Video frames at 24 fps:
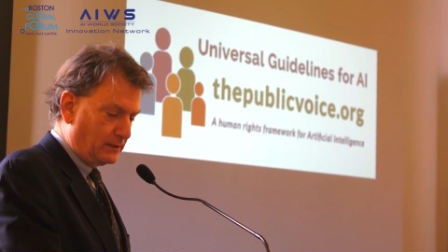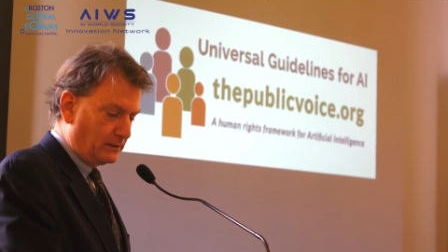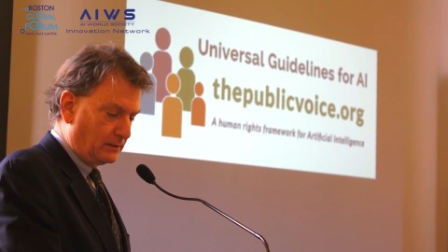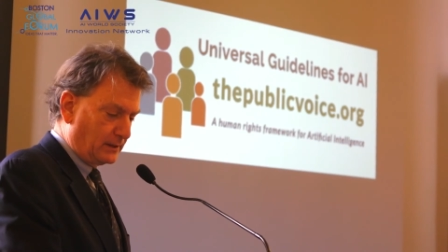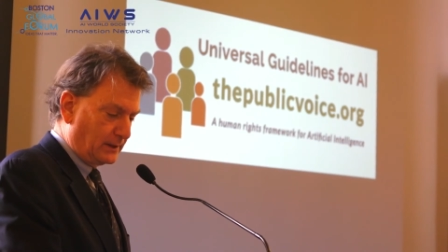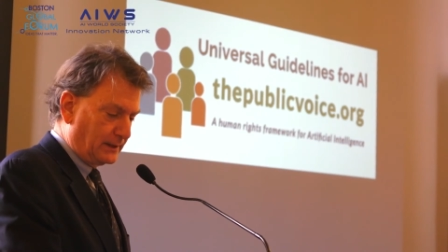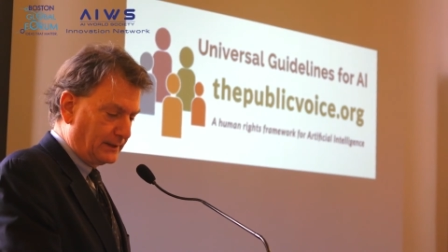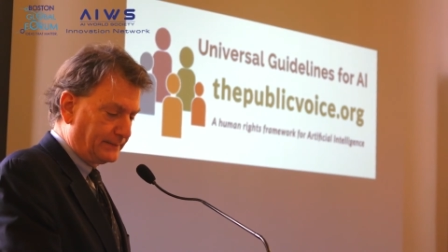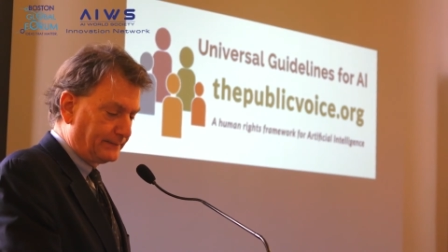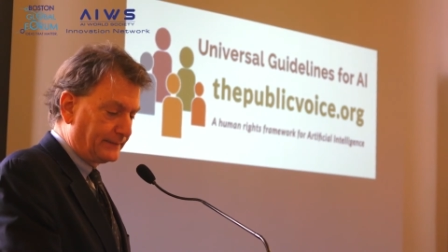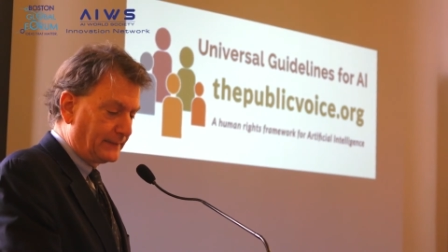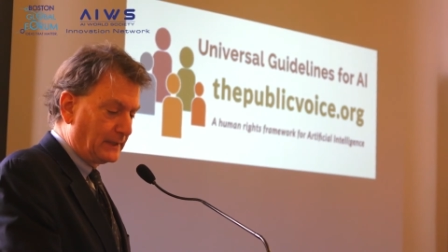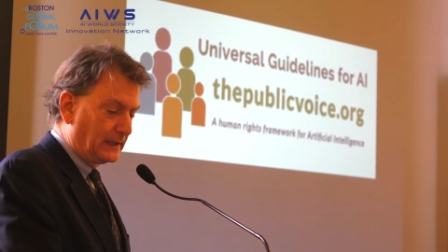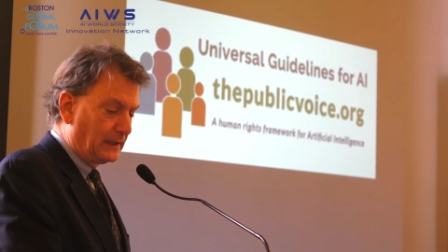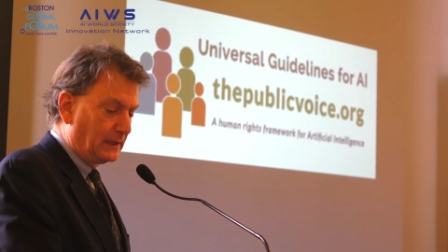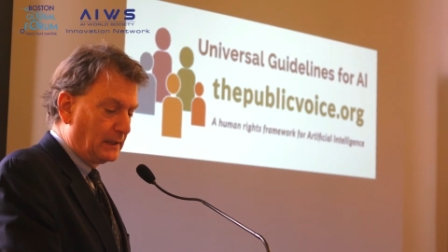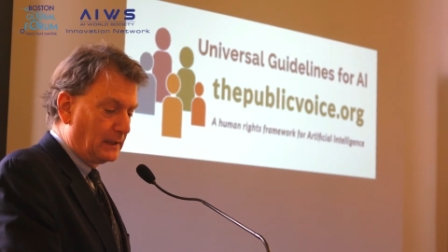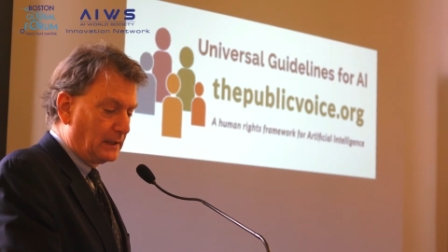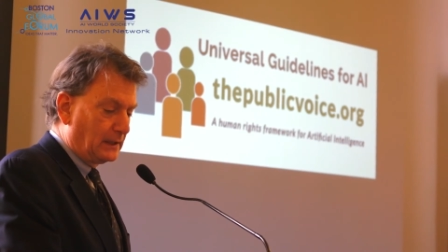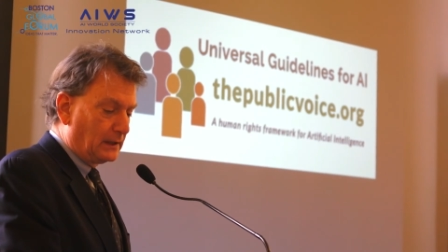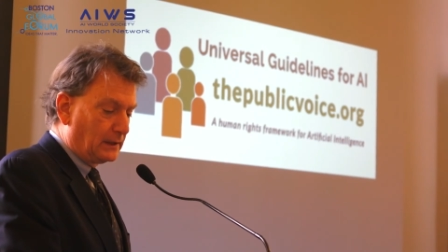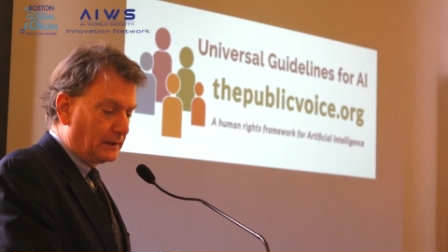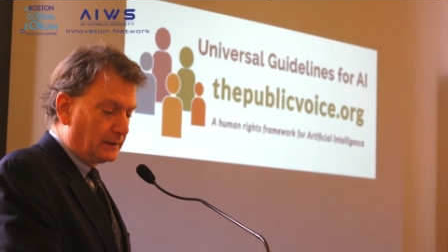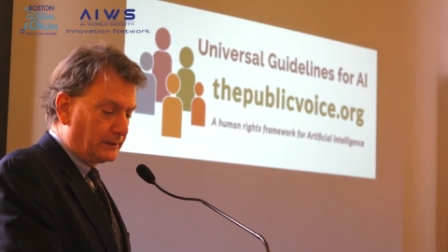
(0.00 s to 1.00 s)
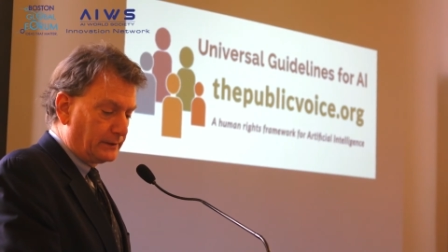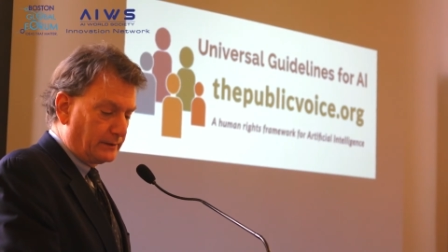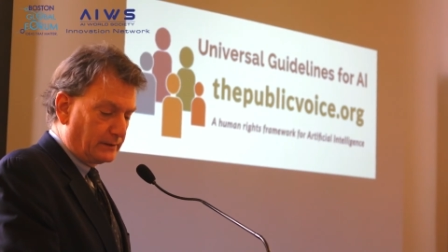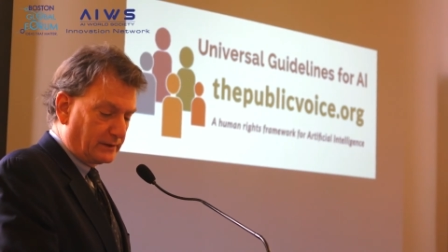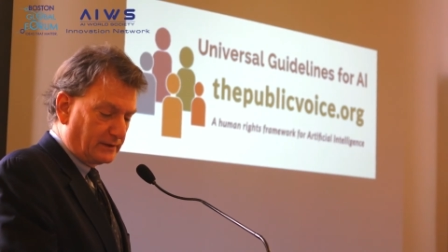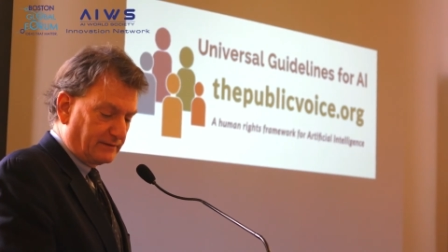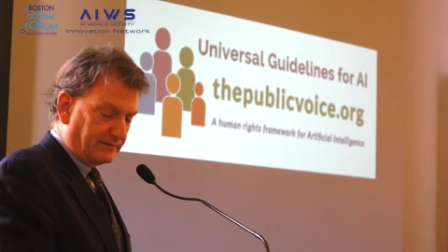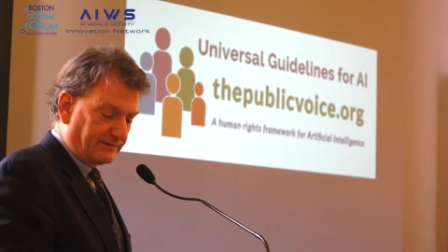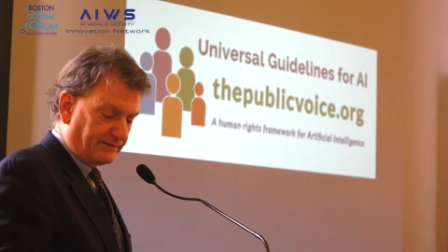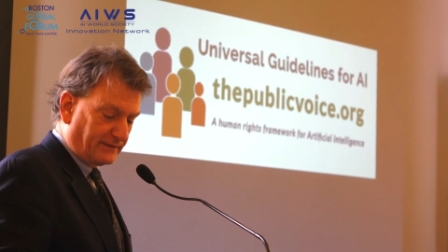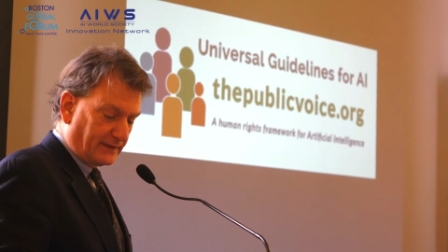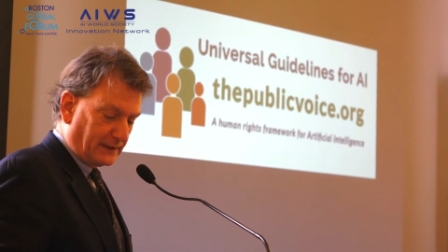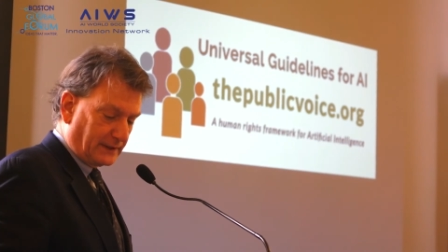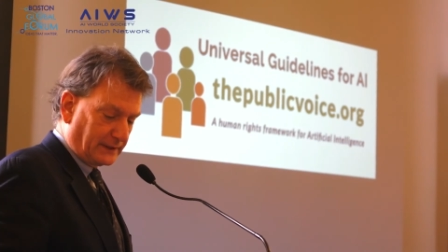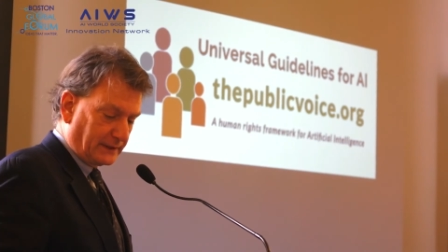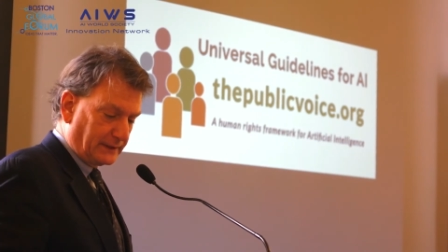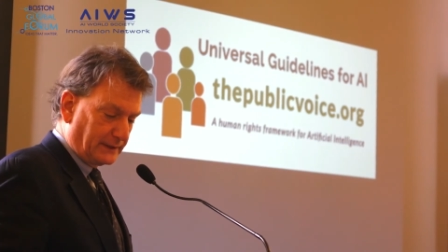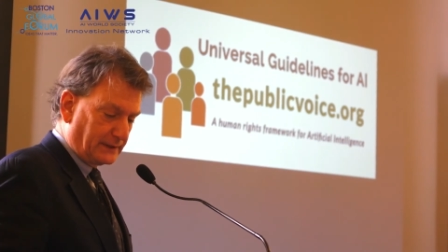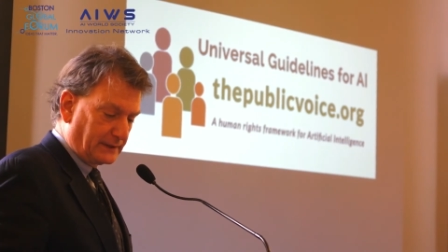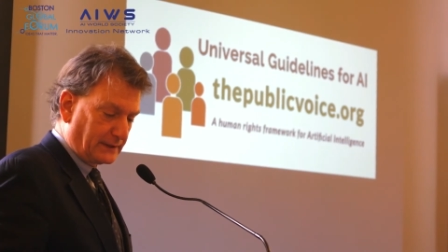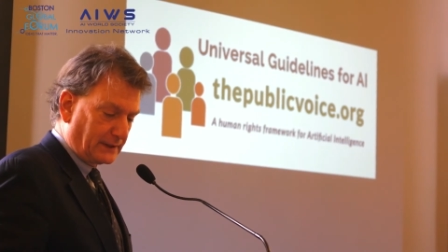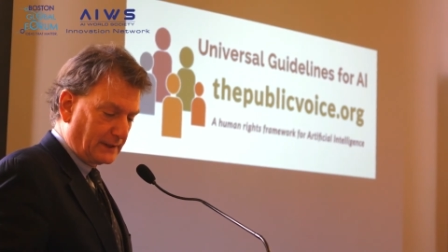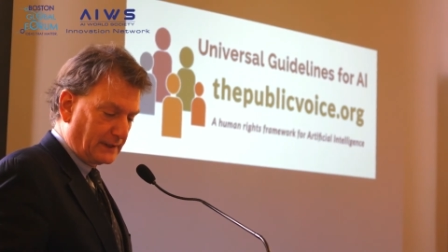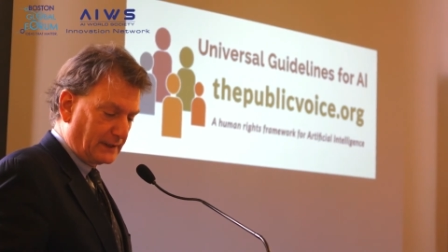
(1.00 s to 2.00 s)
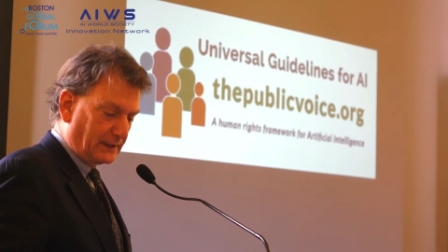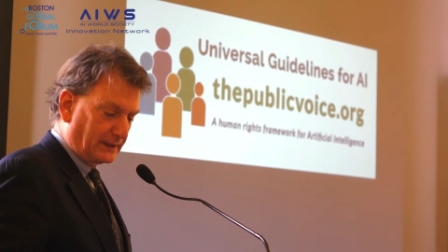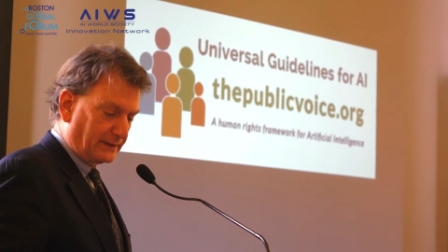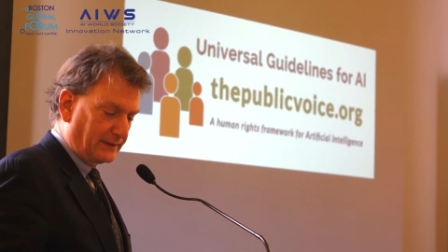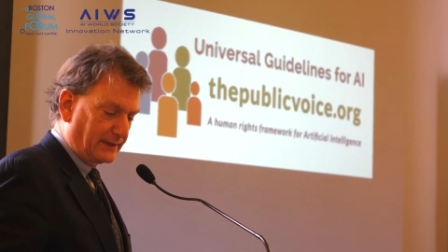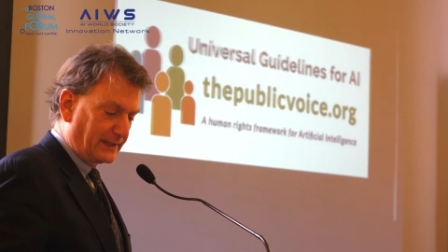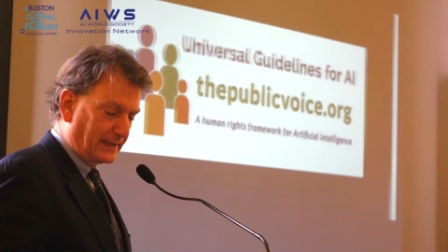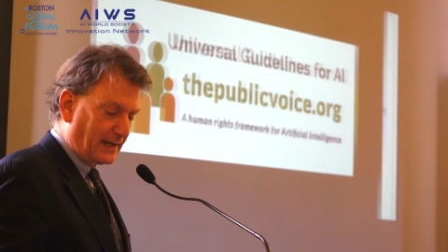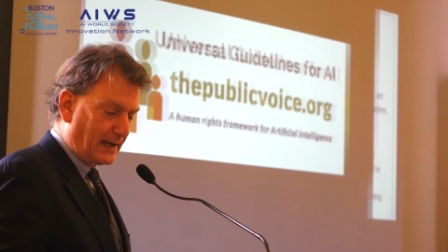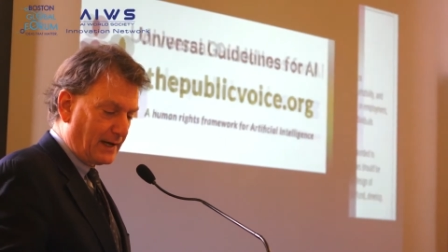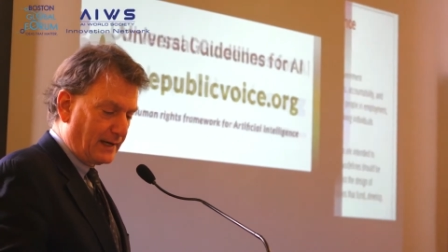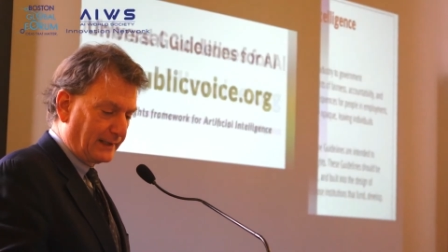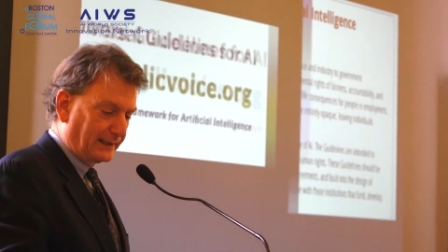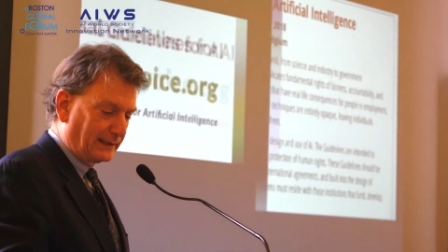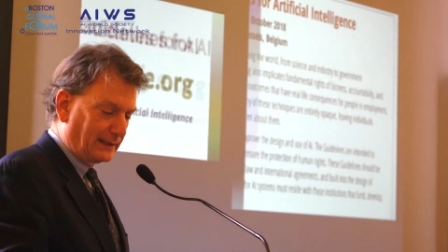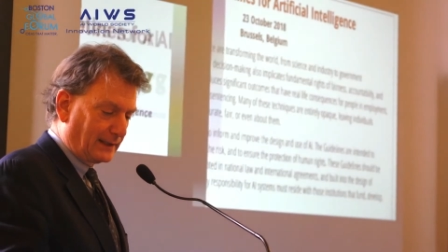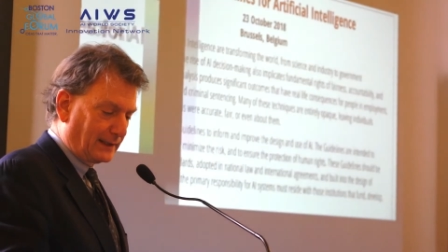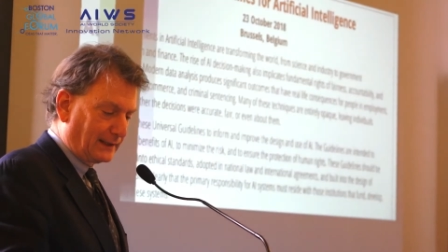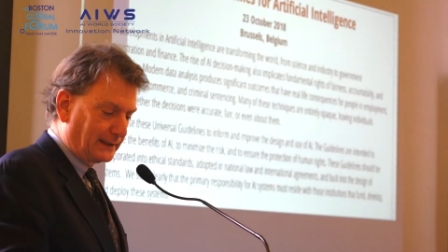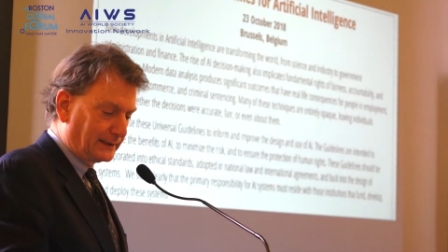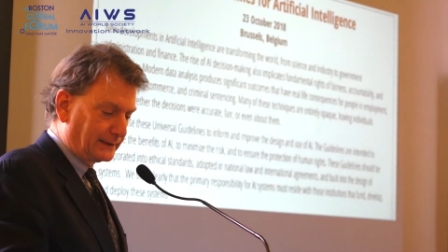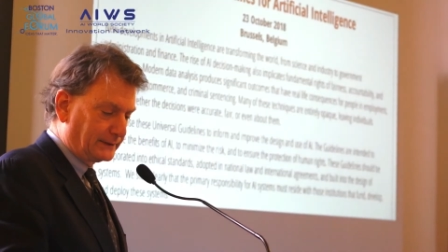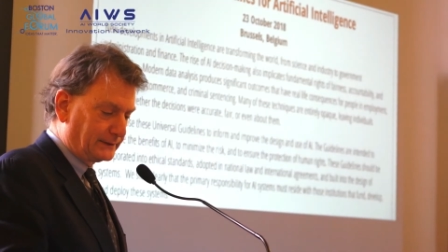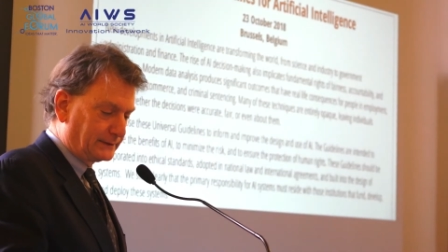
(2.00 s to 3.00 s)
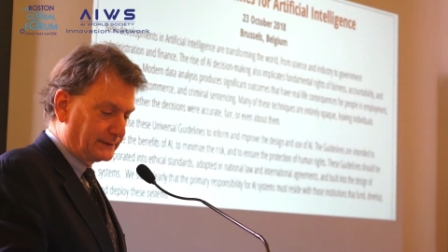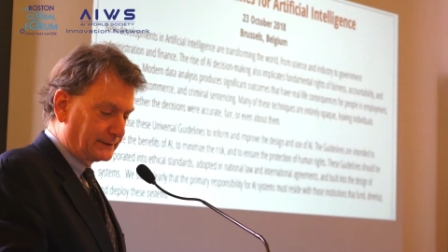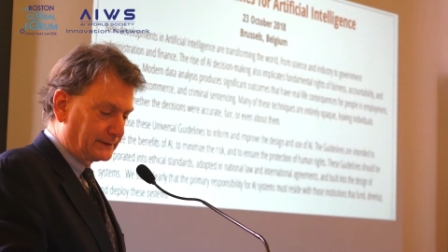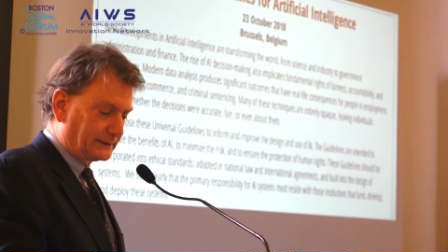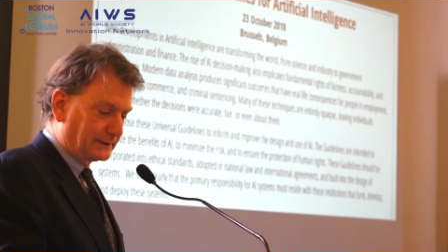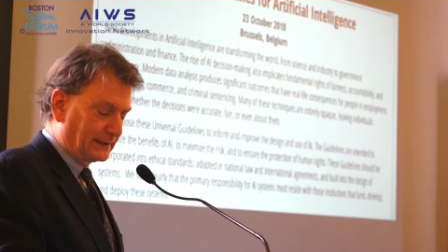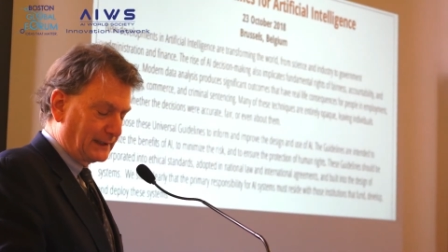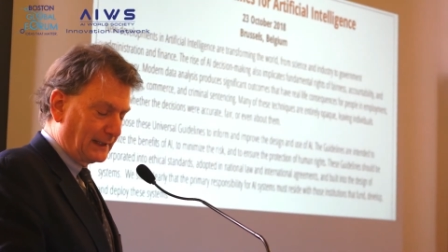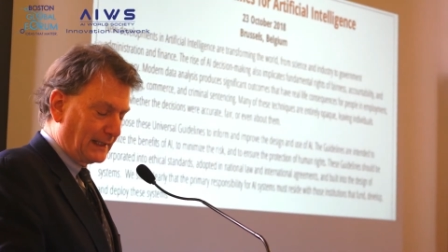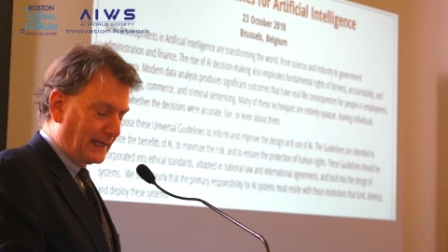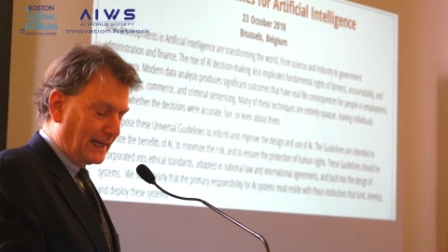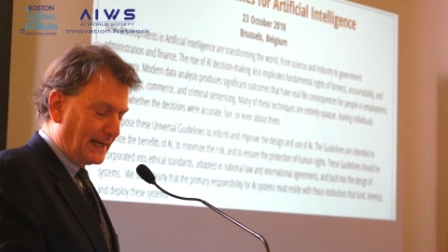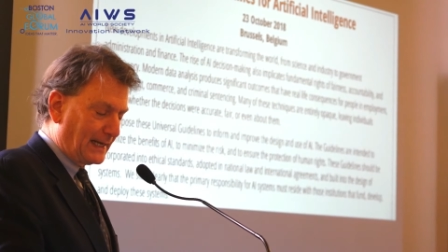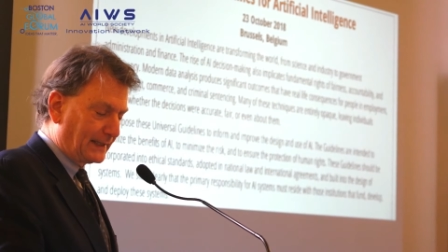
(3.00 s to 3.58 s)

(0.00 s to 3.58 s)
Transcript: You can find uh, the guidelines at uh,